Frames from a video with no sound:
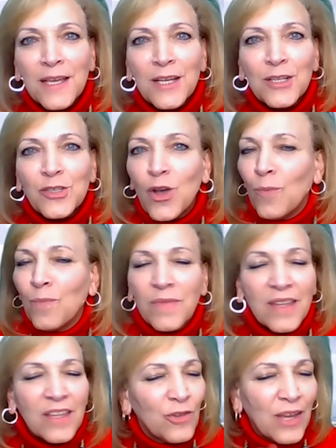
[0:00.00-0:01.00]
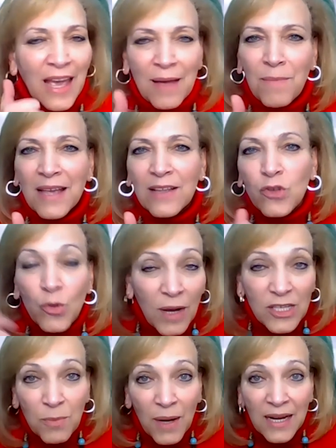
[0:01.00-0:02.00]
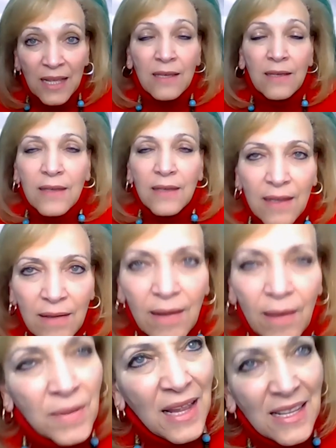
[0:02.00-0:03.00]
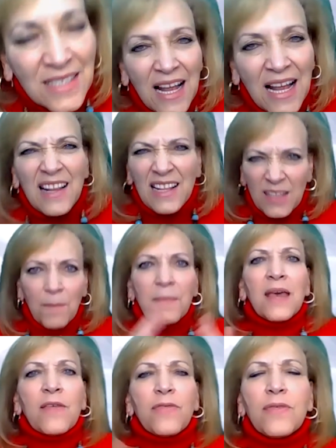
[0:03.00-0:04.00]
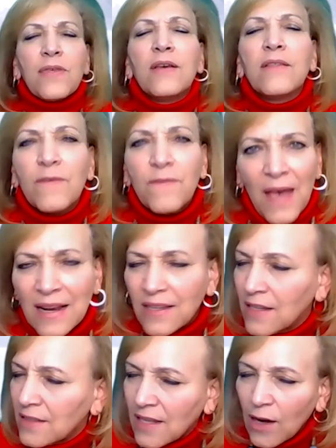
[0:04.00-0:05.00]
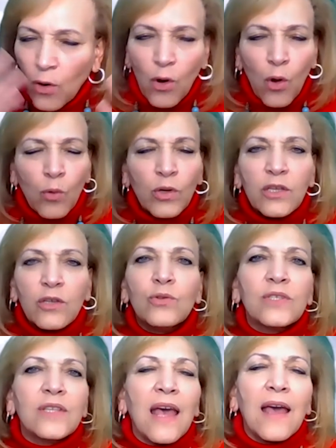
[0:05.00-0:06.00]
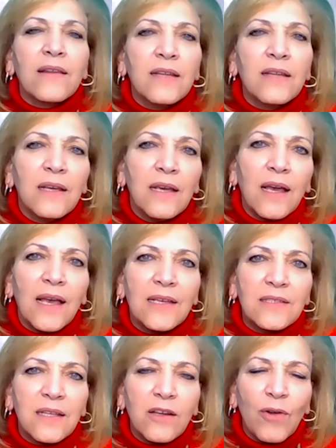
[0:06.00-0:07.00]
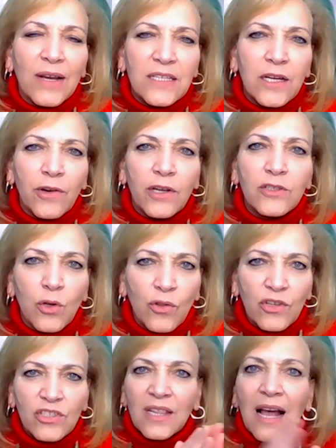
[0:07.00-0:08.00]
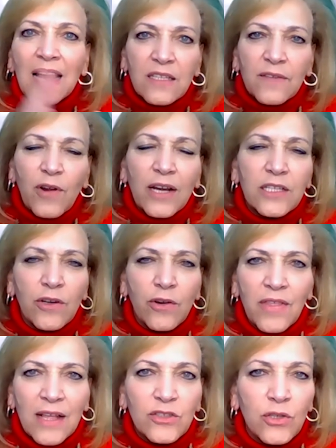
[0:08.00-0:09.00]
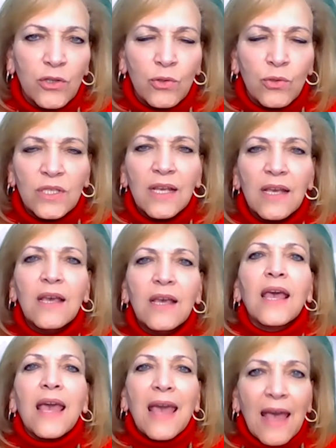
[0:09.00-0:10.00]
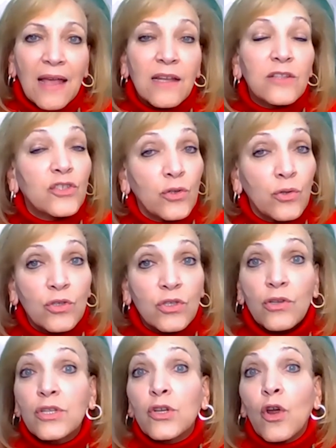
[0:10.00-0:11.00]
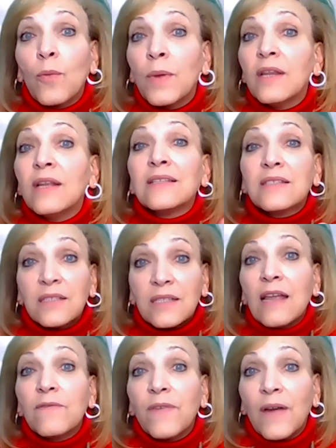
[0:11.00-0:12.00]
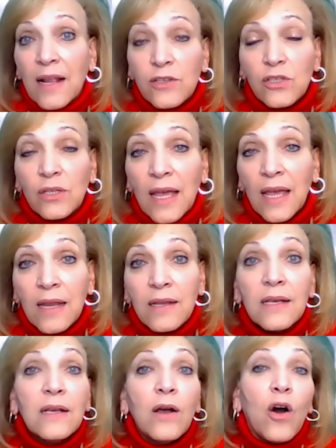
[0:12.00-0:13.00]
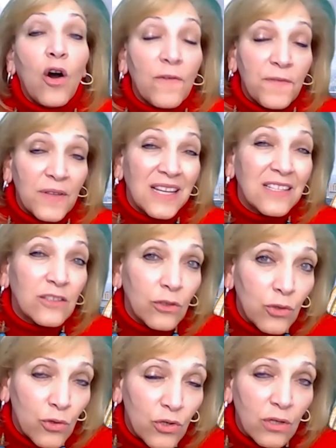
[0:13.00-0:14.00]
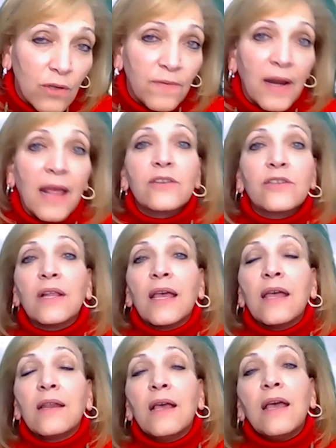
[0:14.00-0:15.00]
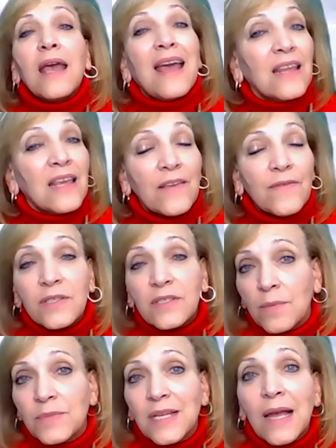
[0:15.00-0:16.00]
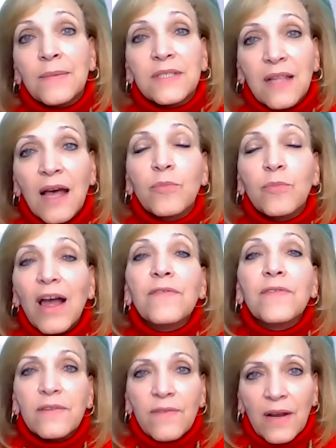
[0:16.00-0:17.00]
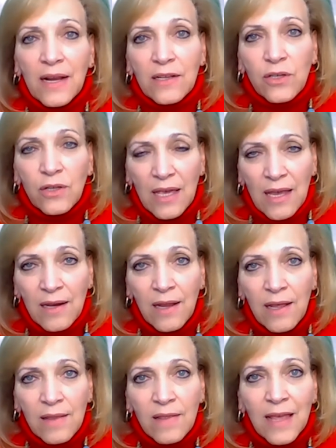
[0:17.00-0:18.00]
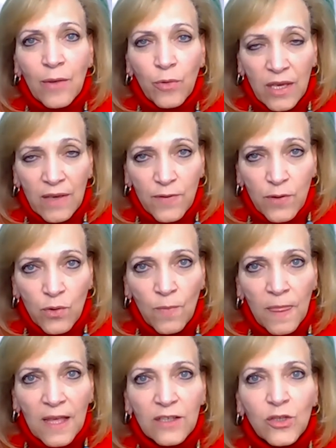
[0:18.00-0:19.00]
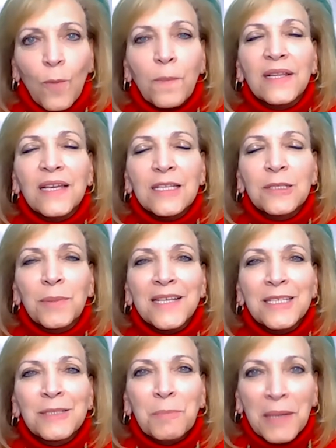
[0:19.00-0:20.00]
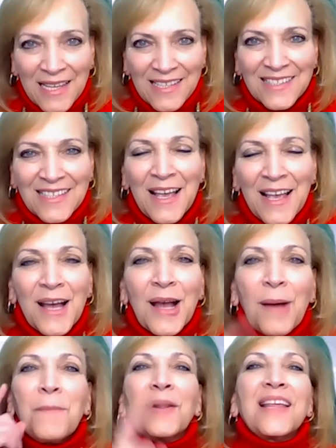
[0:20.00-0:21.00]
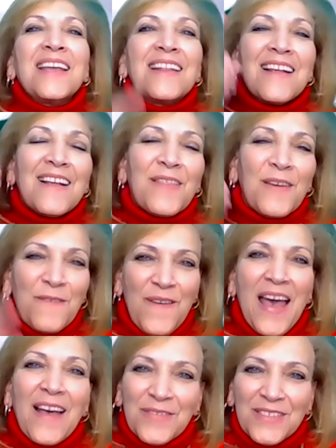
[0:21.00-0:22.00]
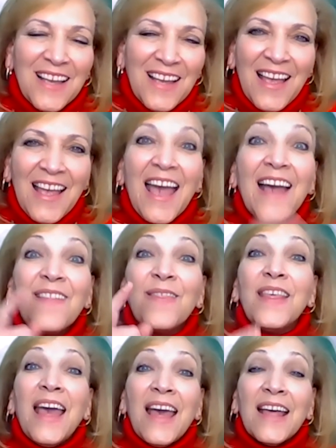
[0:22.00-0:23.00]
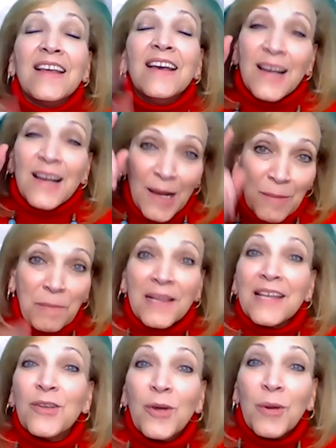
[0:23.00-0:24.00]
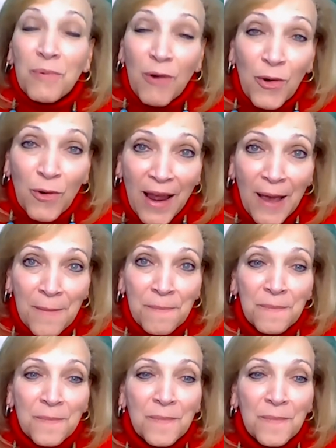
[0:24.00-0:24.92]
So you can't make too much money. I mean, that's a myth. The fact is they don't only use that as the criteria. So there's lots of criteria that's used, and it's used to determine state financial aid, often institutional financial aid, and even sometimes nonprofit financial aid that they will give you. So please, please, please complete the FAFSA and then complete your program.